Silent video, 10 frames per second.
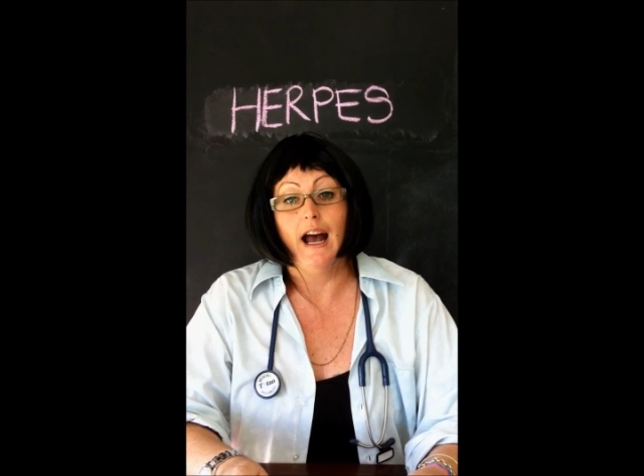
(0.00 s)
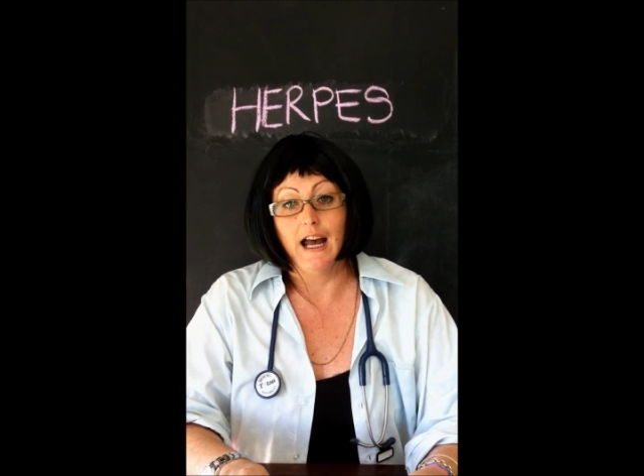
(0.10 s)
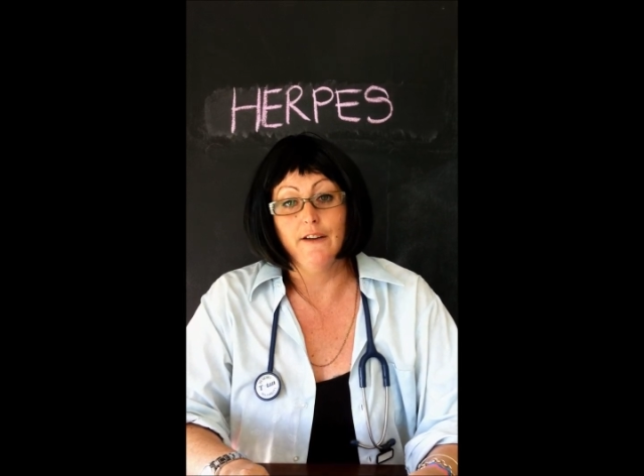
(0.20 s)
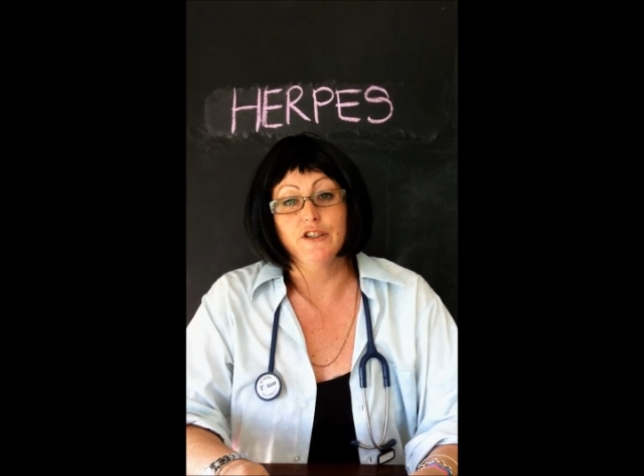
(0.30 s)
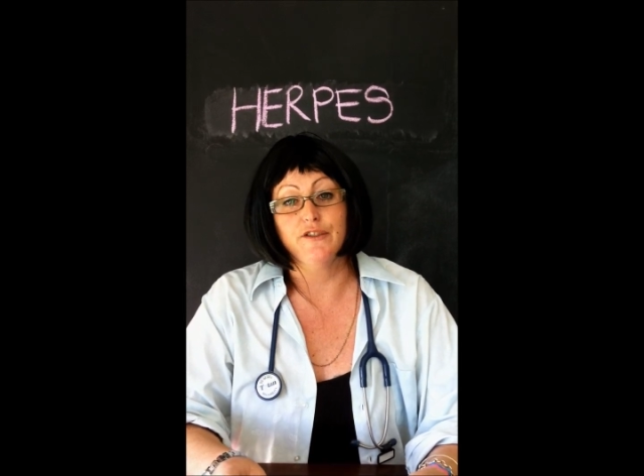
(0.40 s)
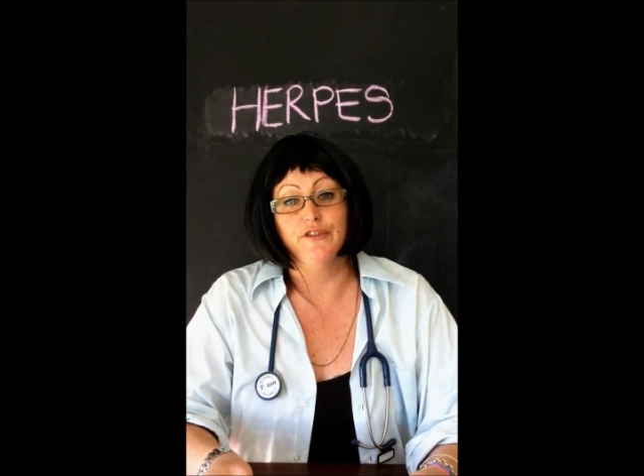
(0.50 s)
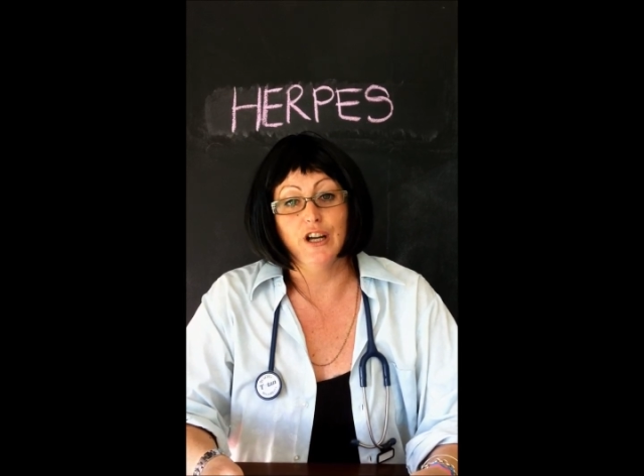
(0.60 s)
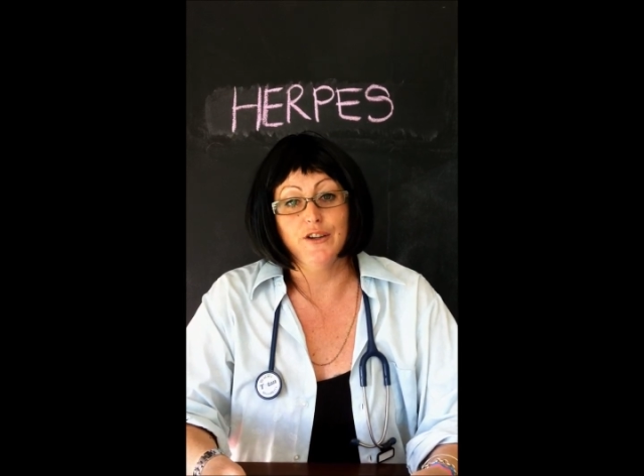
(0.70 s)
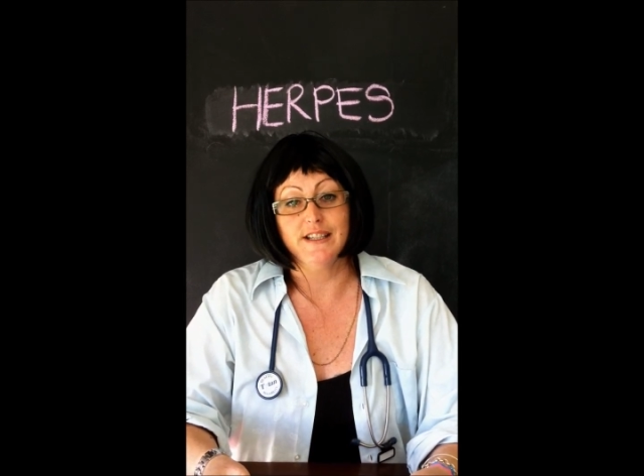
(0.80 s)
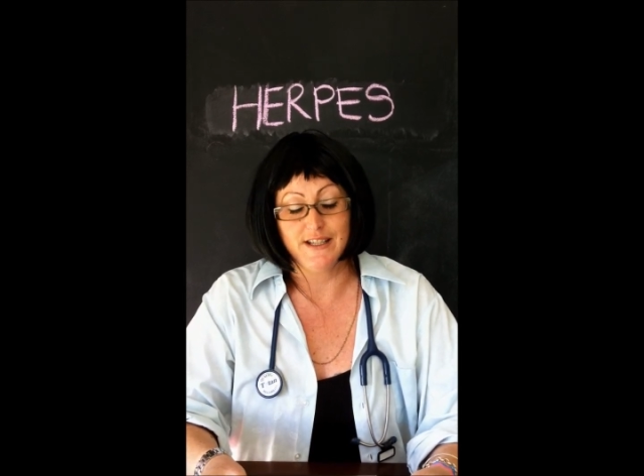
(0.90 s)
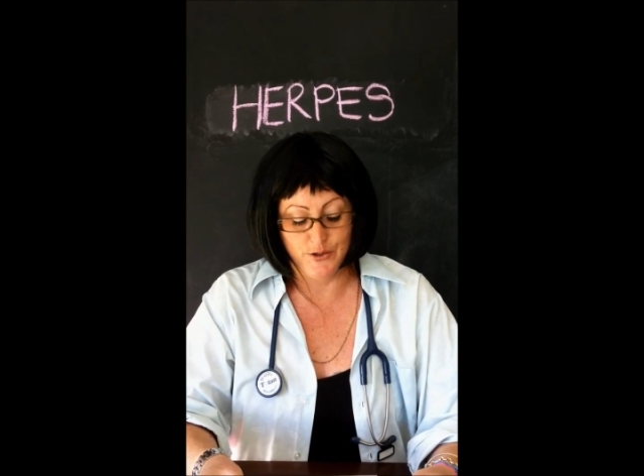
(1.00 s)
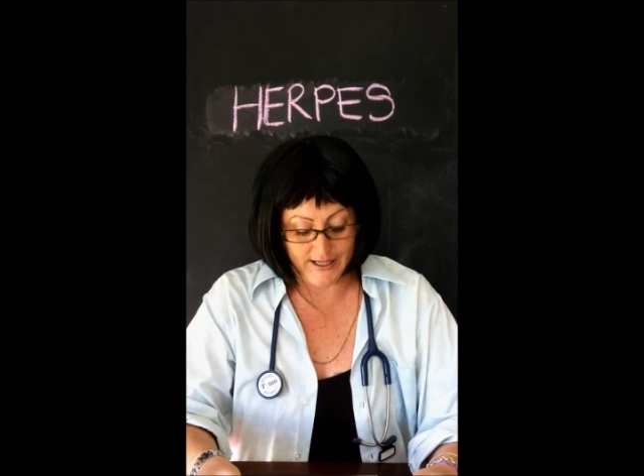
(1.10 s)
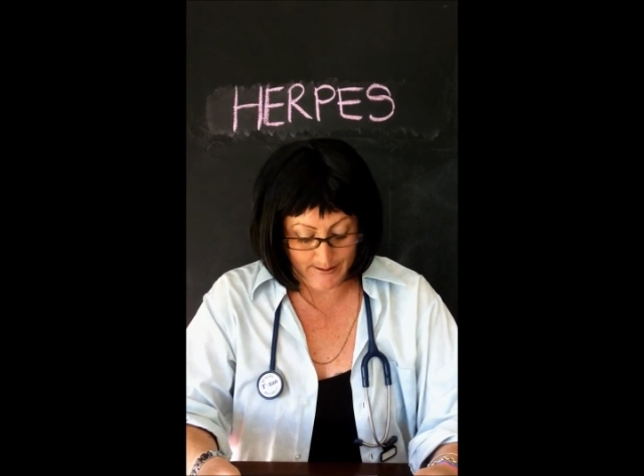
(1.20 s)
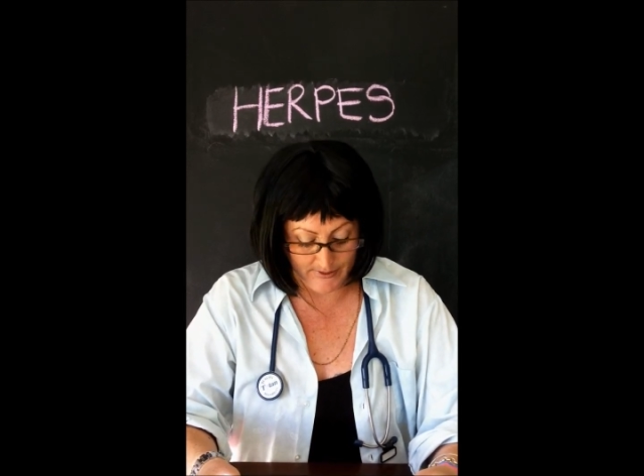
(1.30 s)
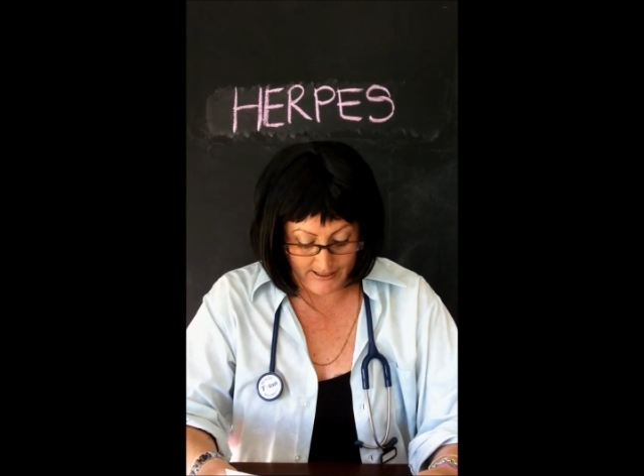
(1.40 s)
after the virus is
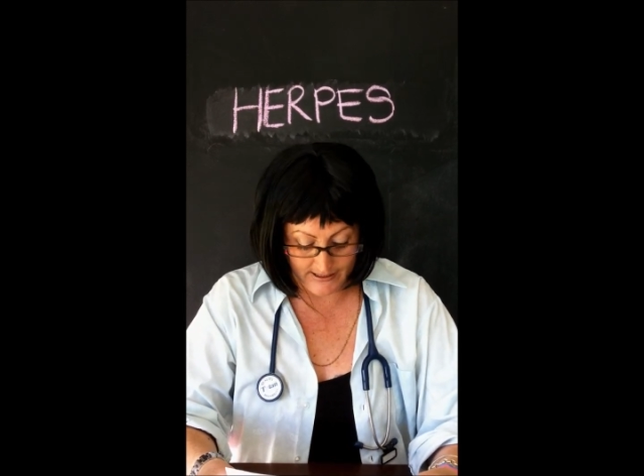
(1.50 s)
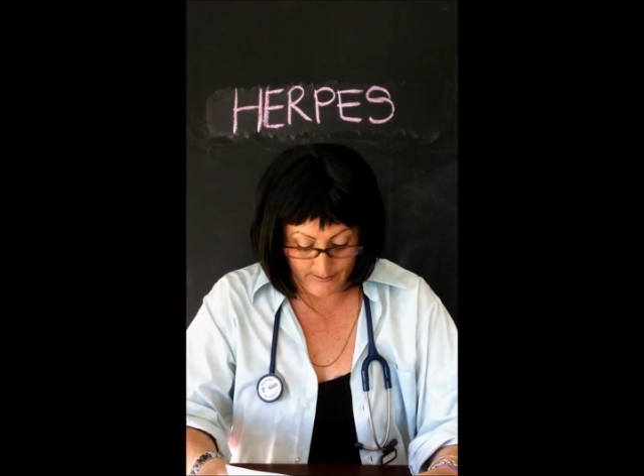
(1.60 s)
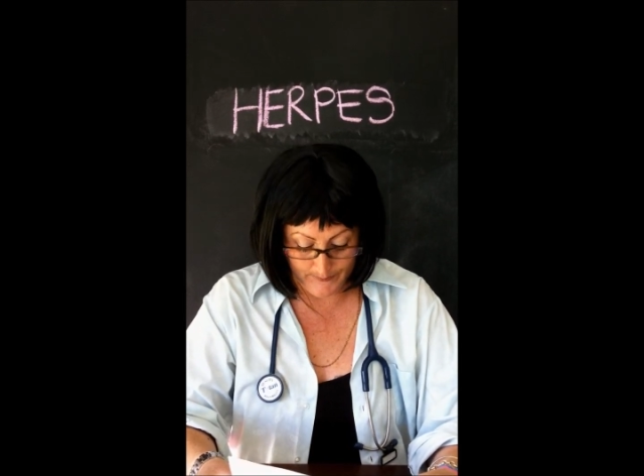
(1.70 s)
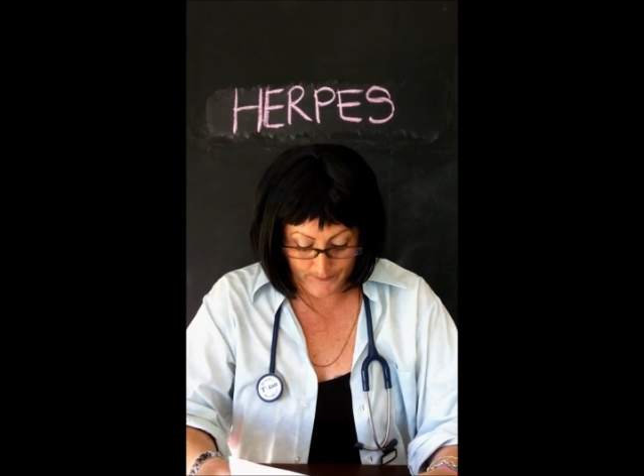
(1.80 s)
transmitted.